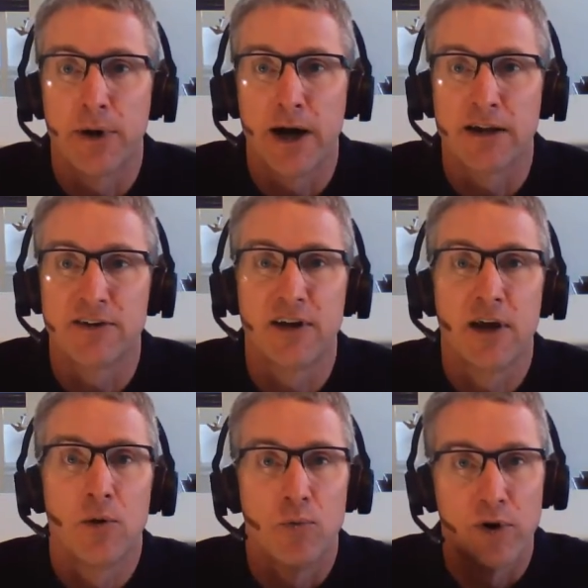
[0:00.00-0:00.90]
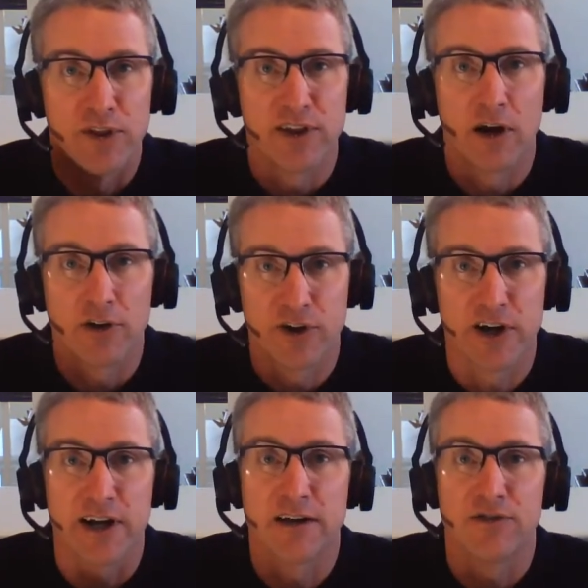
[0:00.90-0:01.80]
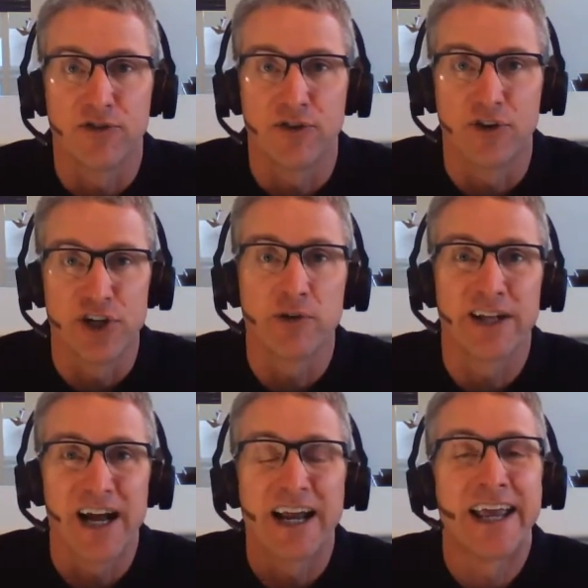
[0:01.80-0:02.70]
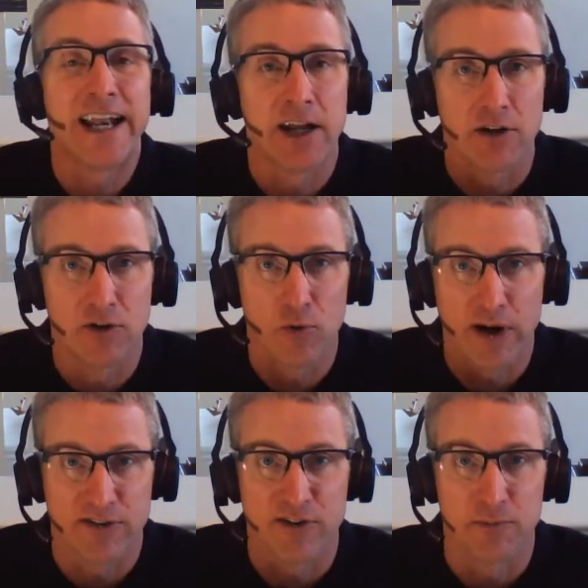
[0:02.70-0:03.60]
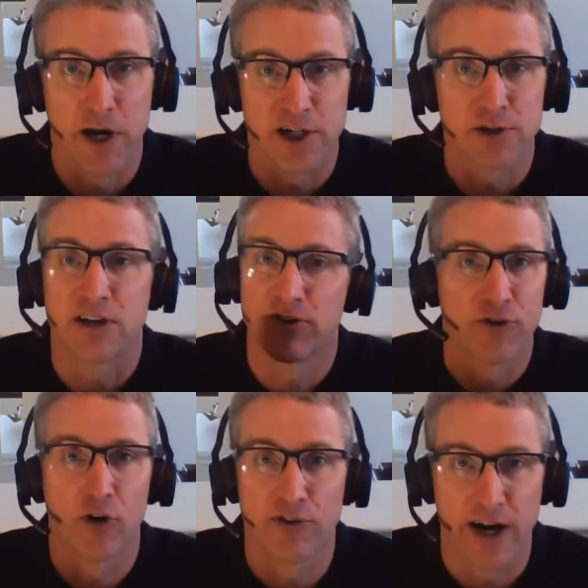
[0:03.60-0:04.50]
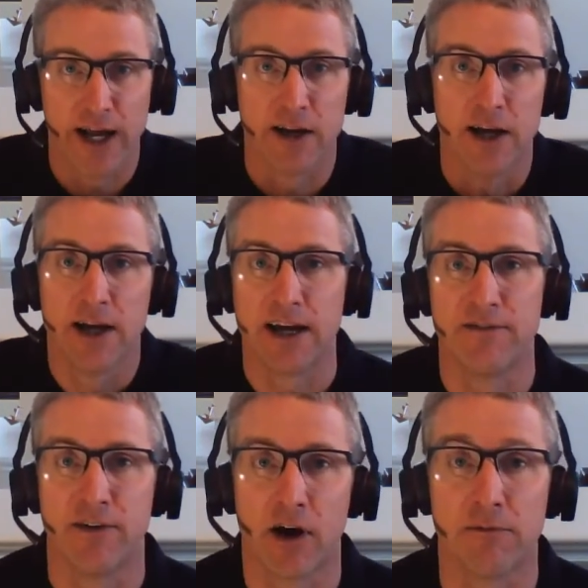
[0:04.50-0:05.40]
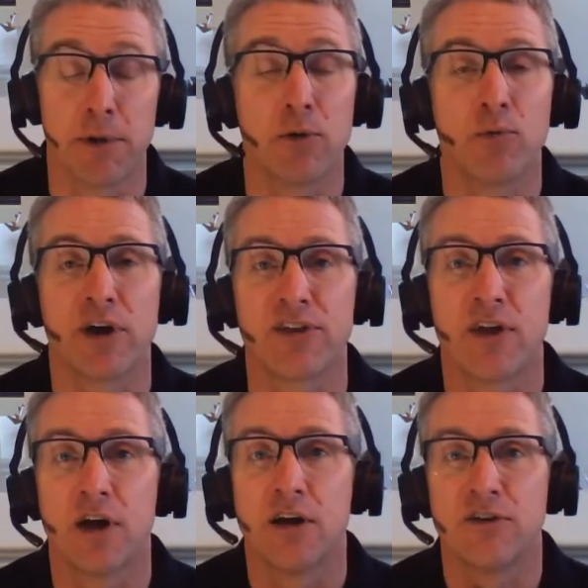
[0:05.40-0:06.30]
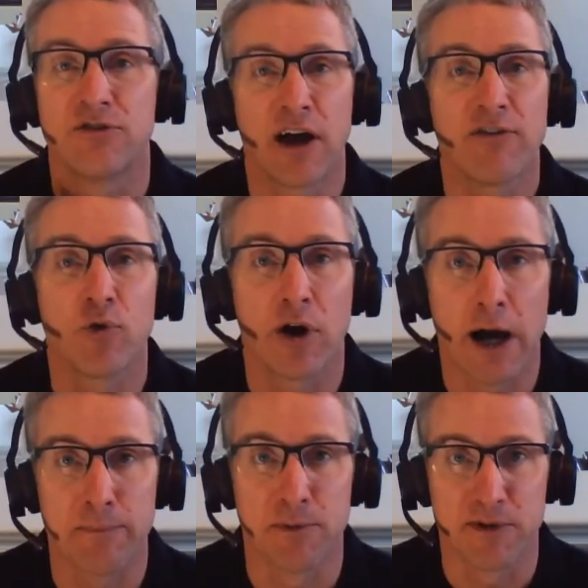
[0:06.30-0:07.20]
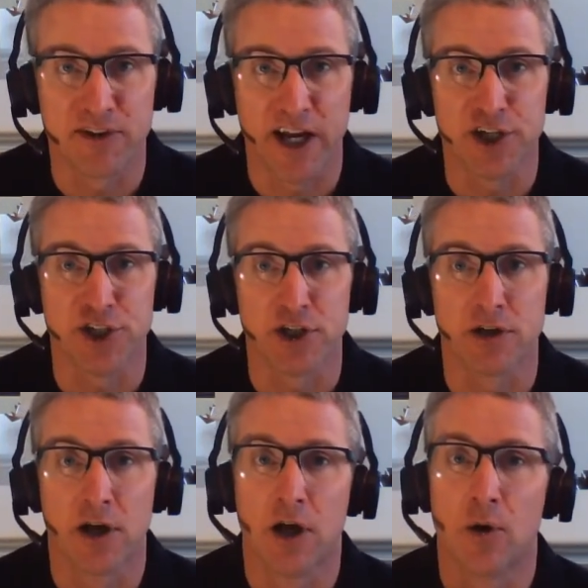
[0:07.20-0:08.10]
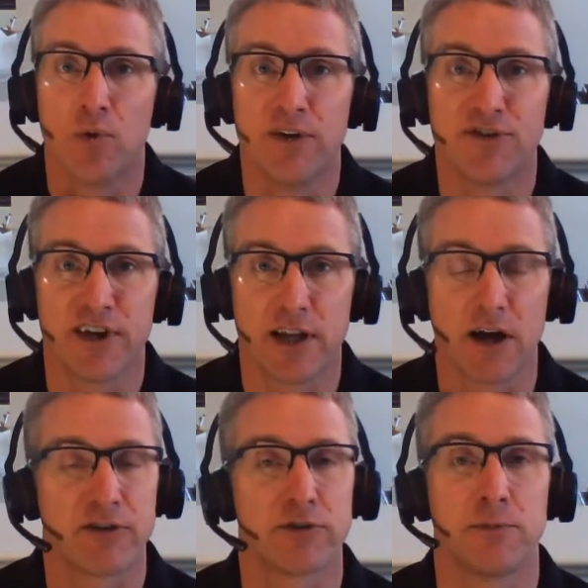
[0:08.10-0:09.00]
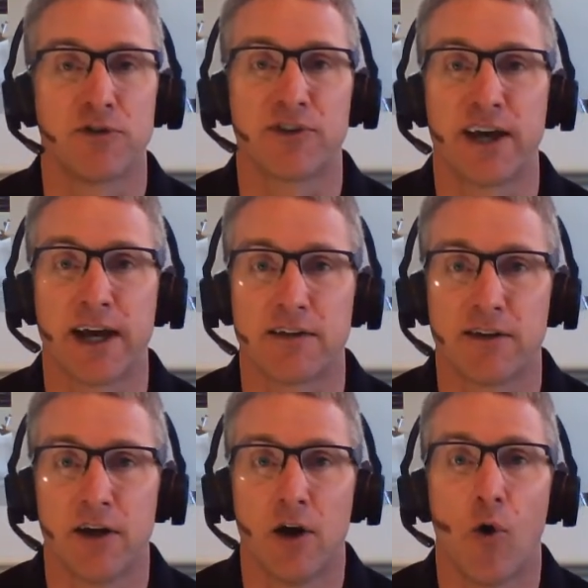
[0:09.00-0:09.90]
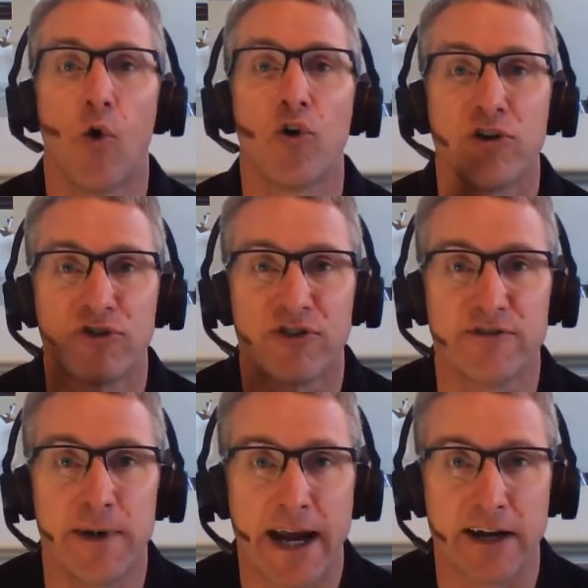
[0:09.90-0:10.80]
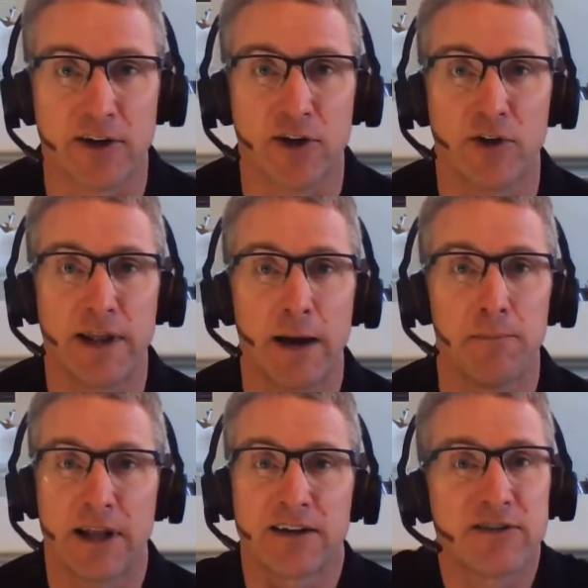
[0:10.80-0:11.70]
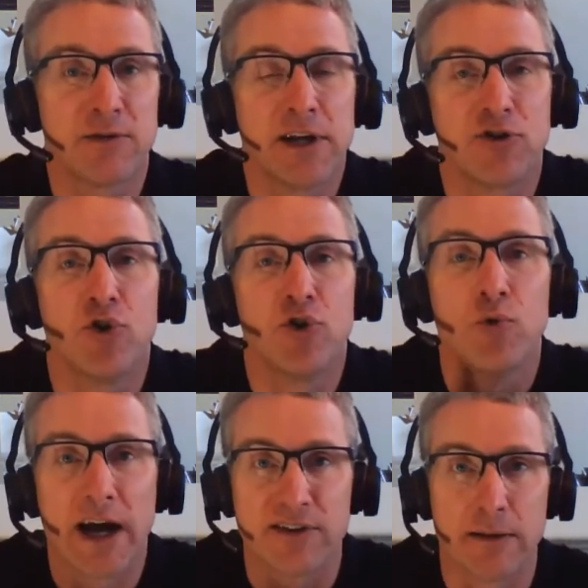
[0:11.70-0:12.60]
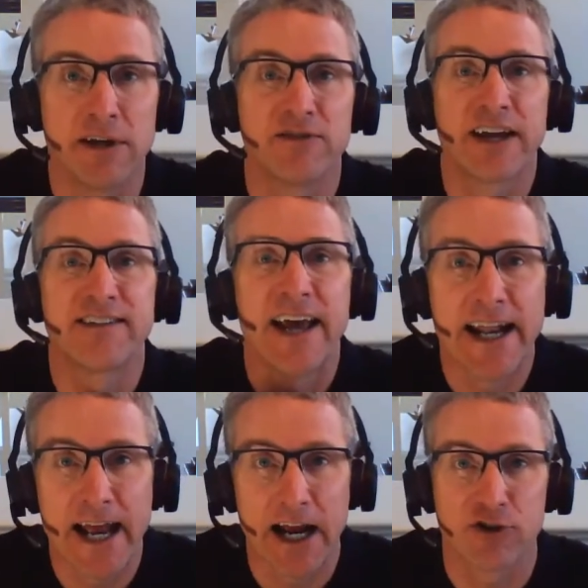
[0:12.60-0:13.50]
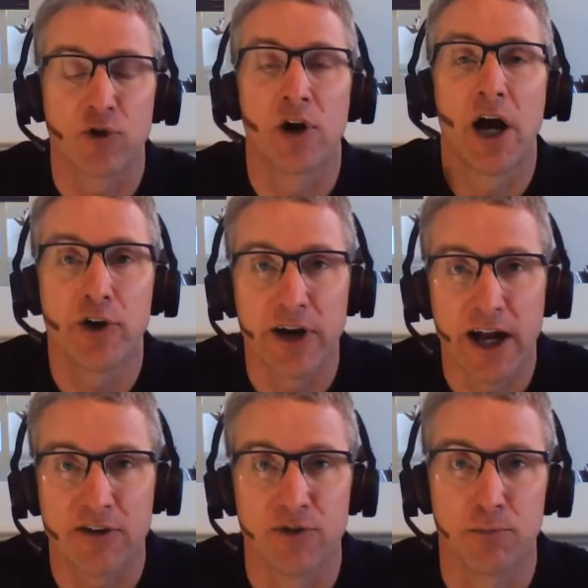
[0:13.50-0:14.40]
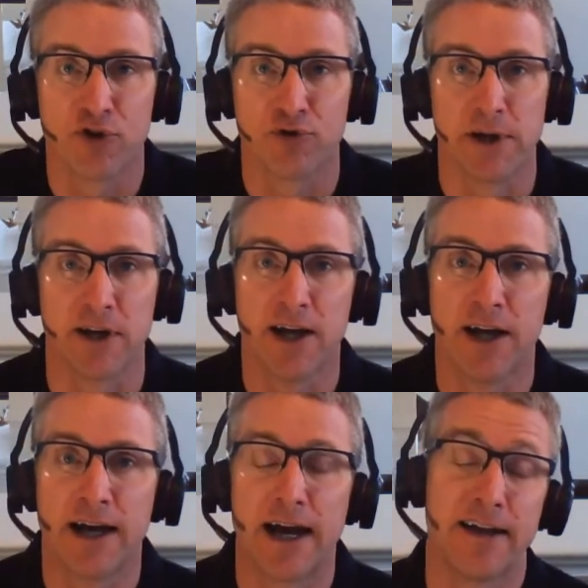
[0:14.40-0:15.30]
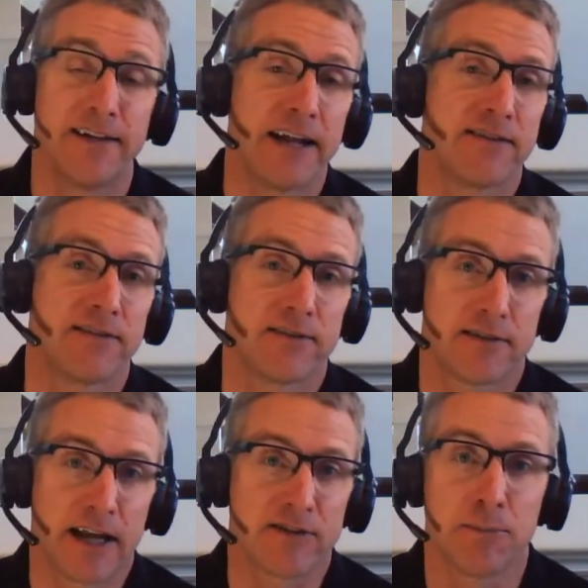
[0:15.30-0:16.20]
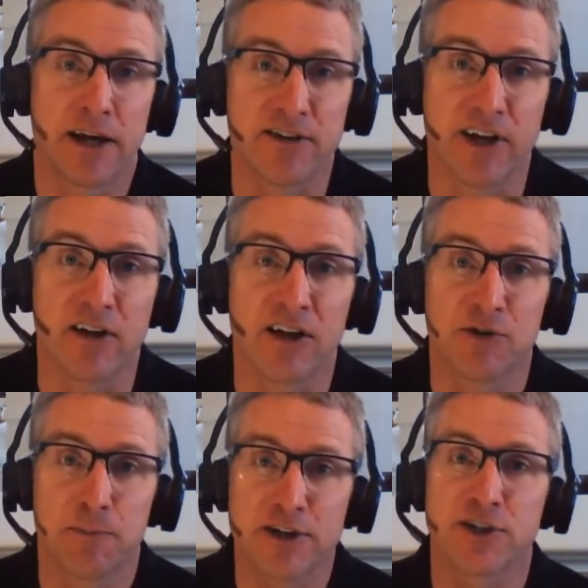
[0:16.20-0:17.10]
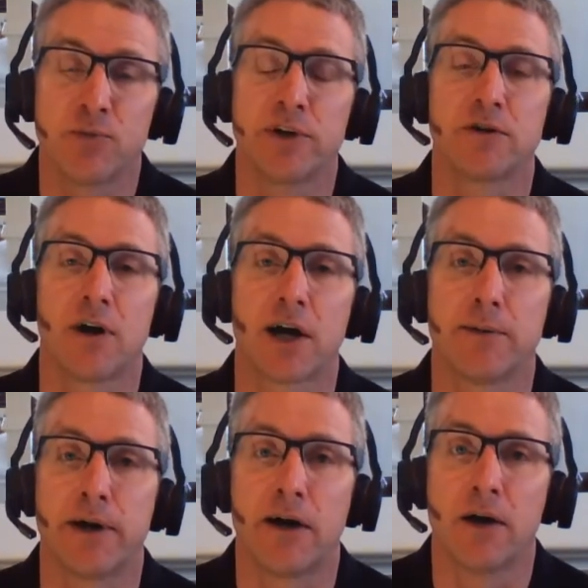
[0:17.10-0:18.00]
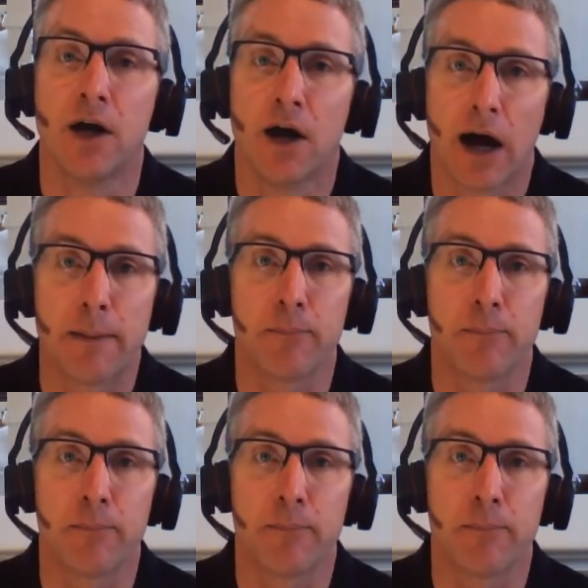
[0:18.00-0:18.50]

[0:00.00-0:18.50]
but with the alternatives, you're generally not getting twice as much because there's overhead involved. But with software optimization, we've seen customers get orders of magnitude. That doesn't mean 2x, that means like 10x or 100x improvement. And that's a big deal, especially when you talk about